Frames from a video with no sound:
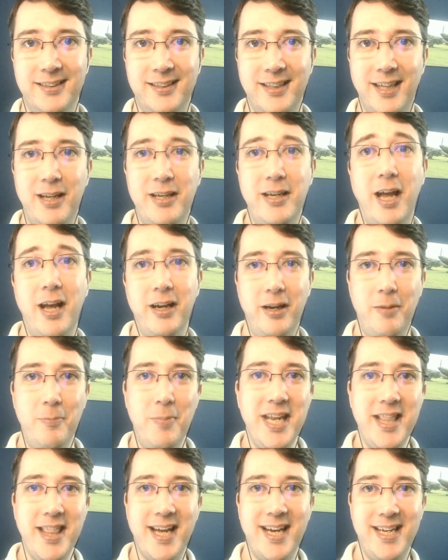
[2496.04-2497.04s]
And, and I
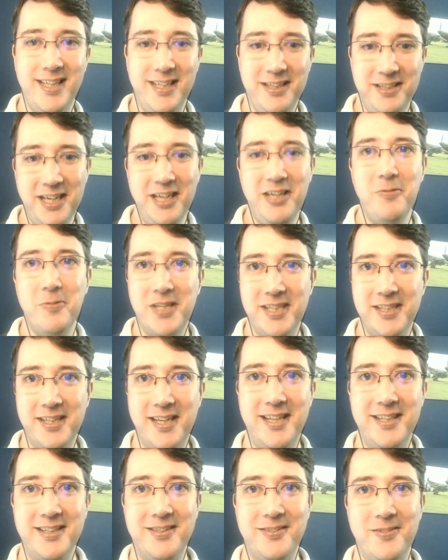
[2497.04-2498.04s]
mean that in a genuine
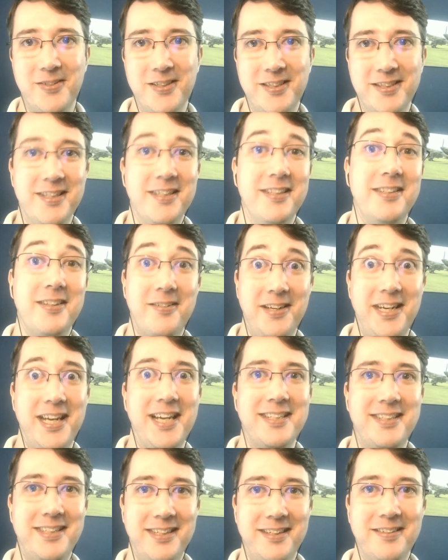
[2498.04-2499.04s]
sense, not as the
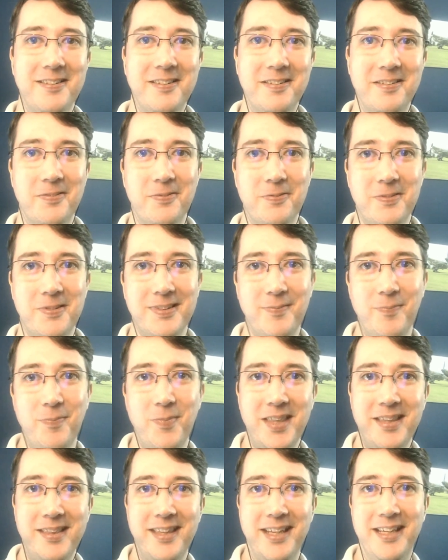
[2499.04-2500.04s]
sarcastic kind of
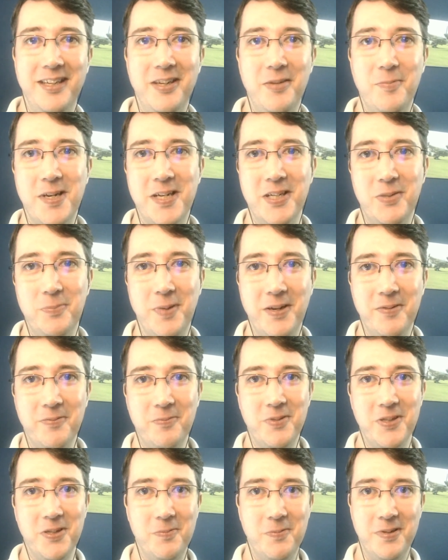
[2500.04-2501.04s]
thing that you might expect
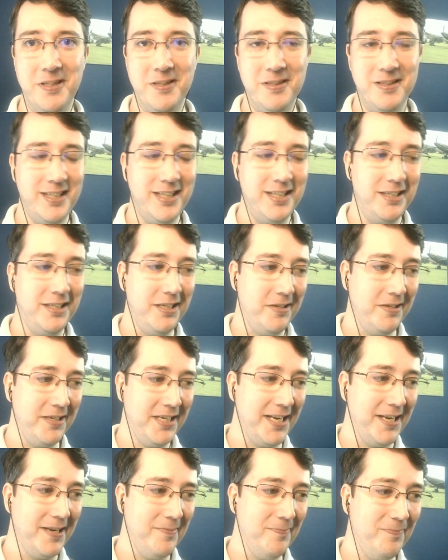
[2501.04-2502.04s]
from someone in, in the U
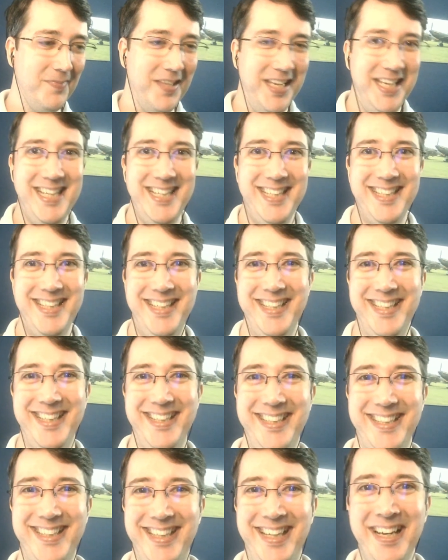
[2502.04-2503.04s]
K.
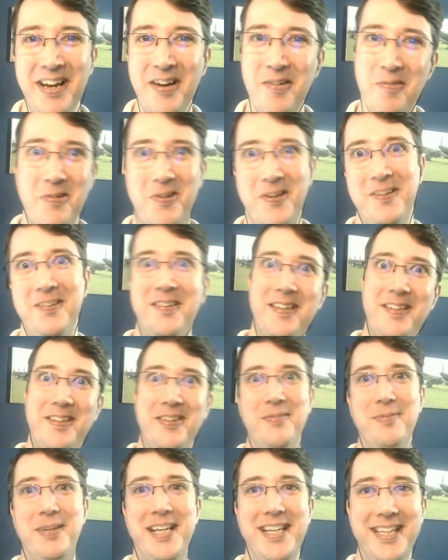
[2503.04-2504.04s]
What can I do
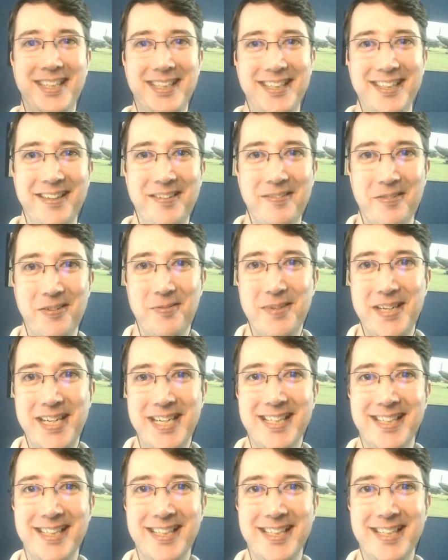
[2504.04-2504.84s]
about it? You know what I mean?